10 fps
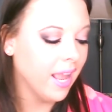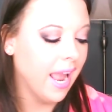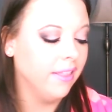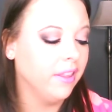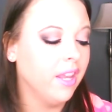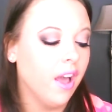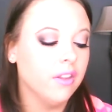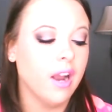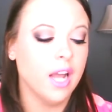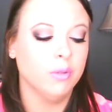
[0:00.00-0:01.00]
And then the
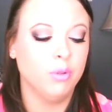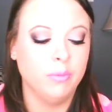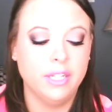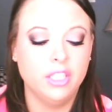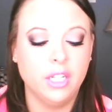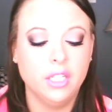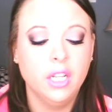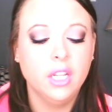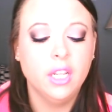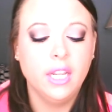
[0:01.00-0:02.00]
other honorable mention
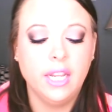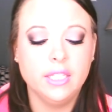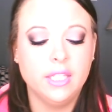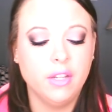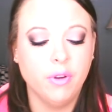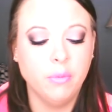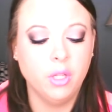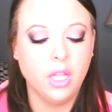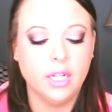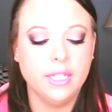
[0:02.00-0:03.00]
is the
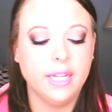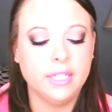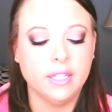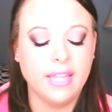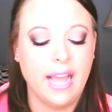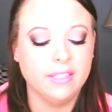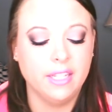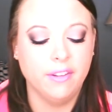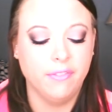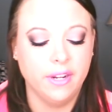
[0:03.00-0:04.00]
Rimmel London
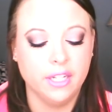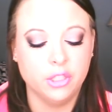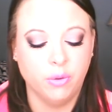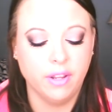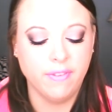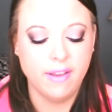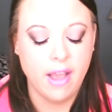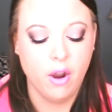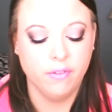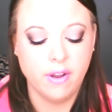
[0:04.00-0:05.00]
Lasting Finish
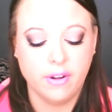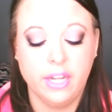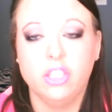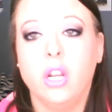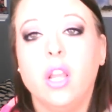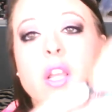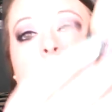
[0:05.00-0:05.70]
25-Hour Foundation,